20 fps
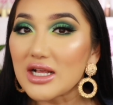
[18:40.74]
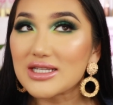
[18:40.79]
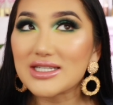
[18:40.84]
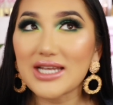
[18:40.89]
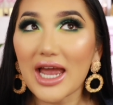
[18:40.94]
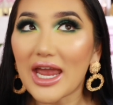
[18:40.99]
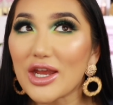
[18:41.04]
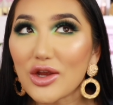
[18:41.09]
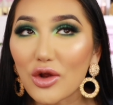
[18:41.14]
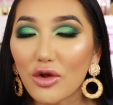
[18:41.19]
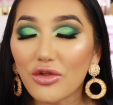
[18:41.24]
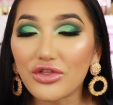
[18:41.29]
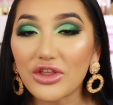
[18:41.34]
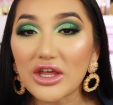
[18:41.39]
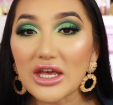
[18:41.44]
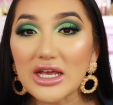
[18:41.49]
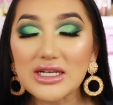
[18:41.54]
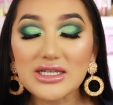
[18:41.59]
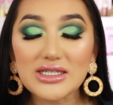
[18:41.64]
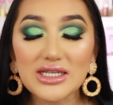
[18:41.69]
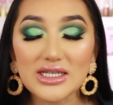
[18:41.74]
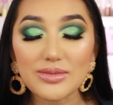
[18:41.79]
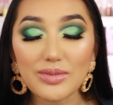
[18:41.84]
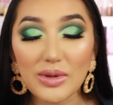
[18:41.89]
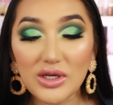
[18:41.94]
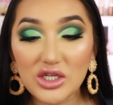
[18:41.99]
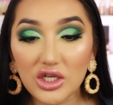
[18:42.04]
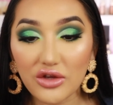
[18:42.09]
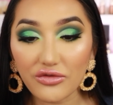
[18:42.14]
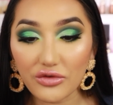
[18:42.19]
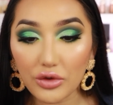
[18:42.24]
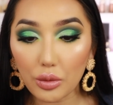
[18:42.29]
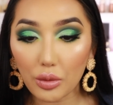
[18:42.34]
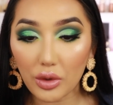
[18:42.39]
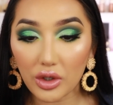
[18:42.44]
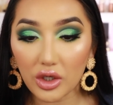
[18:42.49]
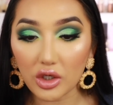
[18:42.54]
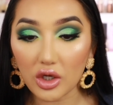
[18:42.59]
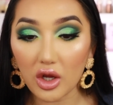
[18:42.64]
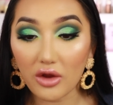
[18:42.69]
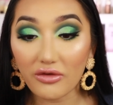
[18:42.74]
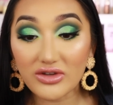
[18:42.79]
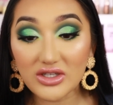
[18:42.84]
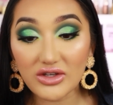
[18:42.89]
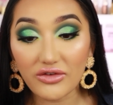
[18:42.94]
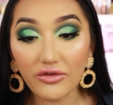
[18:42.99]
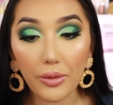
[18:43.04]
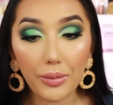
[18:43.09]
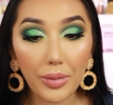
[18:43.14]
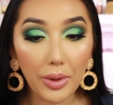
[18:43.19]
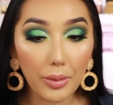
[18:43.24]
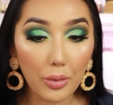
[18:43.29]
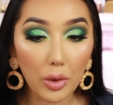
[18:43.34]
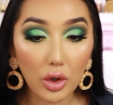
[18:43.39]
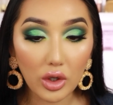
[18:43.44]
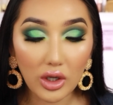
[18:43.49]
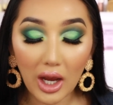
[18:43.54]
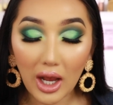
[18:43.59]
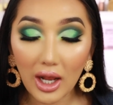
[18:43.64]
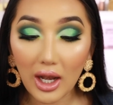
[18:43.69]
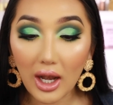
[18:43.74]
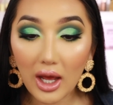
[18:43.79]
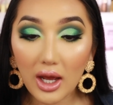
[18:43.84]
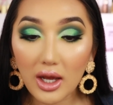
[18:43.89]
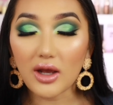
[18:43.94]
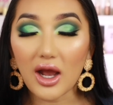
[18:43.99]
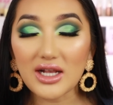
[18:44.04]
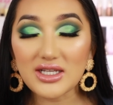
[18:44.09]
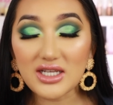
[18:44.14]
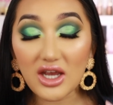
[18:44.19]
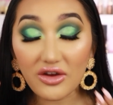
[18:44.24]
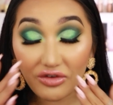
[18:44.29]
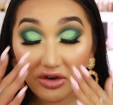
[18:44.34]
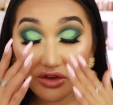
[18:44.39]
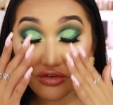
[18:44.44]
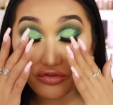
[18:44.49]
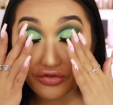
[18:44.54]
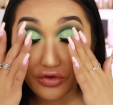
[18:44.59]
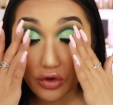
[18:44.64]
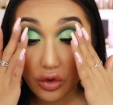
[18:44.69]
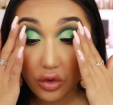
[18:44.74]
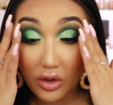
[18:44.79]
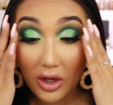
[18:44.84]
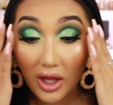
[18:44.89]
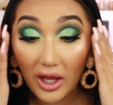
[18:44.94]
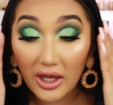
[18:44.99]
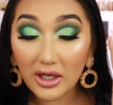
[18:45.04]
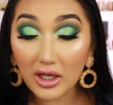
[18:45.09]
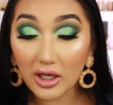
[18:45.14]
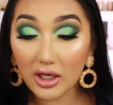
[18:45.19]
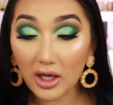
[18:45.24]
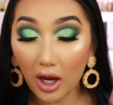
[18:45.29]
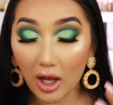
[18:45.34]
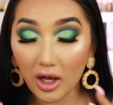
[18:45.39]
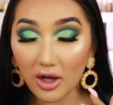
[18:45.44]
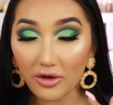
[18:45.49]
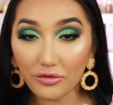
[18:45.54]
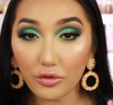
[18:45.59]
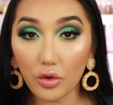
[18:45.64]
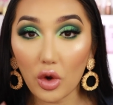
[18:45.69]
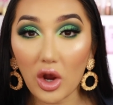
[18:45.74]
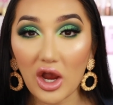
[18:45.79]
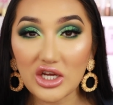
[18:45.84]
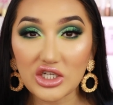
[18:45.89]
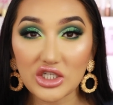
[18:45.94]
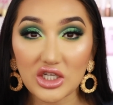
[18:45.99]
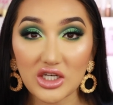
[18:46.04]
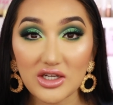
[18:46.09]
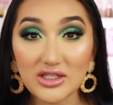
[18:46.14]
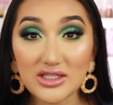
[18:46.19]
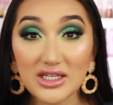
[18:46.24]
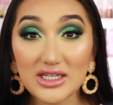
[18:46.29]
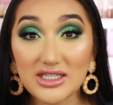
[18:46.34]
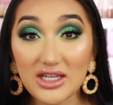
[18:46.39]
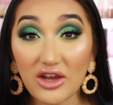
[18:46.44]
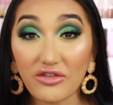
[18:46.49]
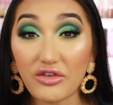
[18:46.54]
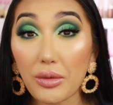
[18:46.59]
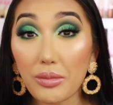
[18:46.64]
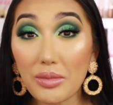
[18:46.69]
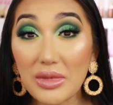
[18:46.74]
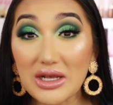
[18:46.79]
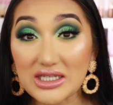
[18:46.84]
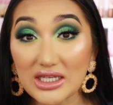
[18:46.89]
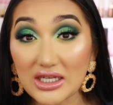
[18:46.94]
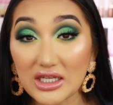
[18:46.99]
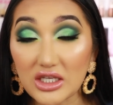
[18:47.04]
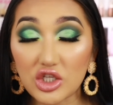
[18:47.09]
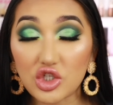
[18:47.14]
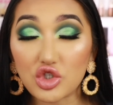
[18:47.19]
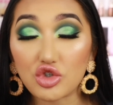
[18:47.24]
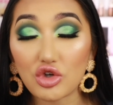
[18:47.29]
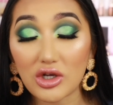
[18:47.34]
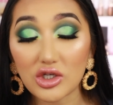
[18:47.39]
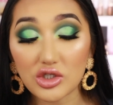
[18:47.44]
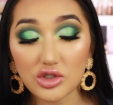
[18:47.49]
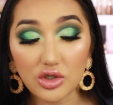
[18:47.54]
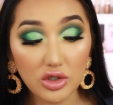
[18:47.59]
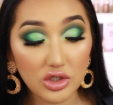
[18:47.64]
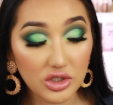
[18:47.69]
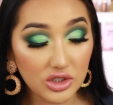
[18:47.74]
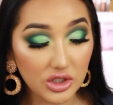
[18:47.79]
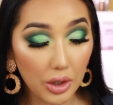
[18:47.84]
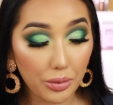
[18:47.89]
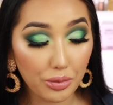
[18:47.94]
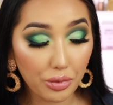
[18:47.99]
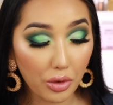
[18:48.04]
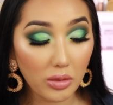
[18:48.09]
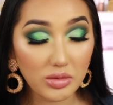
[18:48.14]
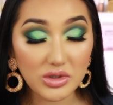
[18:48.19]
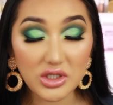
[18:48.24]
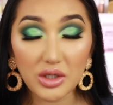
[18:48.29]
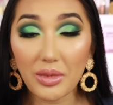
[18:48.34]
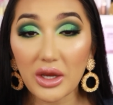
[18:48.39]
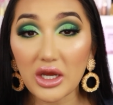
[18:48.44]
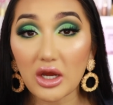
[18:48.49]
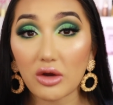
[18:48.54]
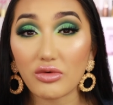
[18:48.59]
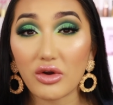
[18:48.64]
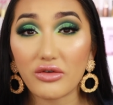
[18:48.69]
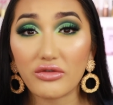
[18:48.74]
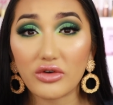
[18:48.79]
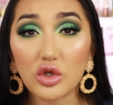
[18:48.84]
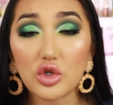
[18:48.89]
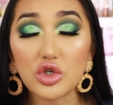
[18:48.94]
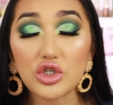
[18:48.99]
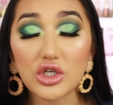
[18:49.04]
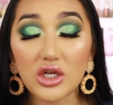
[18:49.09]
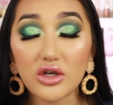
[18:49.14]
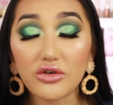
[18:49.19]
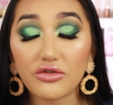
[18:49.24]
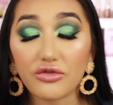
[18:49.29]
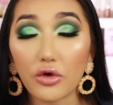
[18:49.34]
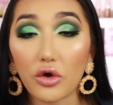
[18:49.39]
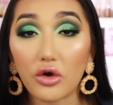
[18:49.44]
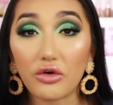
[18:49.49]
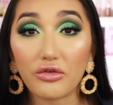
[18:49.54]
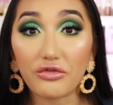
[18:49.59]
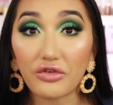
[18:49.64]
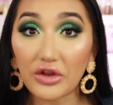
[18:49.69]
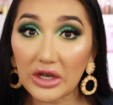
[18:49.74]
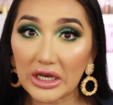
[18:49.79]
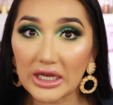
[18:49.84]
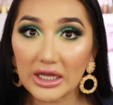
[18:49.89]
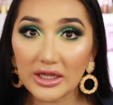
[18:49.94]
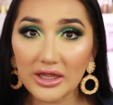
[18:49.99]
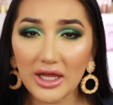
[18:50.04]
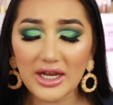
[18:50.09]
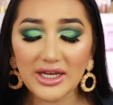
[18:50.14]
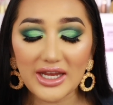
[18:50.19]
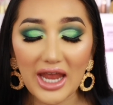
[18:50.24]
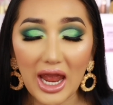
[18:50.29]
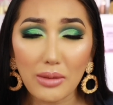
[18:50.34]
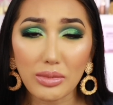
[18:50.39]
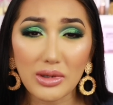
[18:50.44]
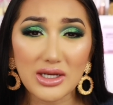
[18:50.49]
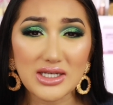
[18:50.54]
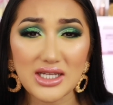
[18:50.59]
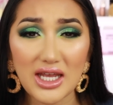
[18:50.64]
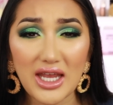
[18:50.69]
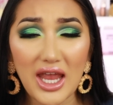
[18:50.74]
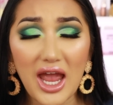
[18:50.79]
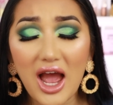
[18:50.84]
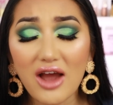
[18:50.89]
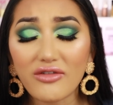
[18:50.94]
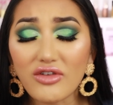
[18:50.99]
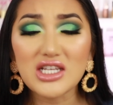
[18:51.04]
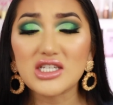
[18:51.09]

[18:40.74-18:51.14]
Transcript: take on things, especially if you want to go for something a bit more colour. I definitely feel like colourful eyeshadows is definitely missing in the drugstore, so props to Makeup Revolution for filling in that gap because they have